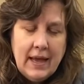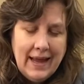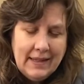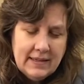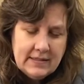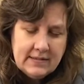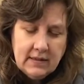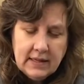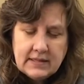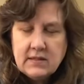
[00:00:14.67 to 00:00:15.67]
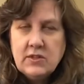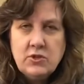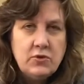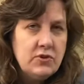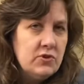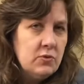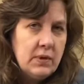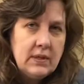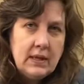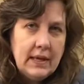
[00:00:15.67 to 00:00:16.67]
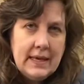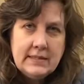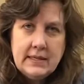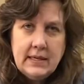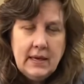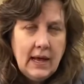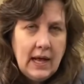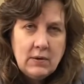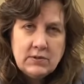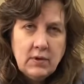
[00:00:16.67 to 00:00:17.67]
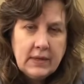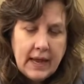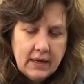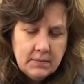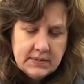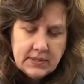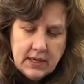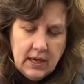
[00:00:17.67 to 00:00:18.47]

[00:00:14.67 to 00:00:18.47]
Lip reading: And this is a lesson that you can do with easy household items.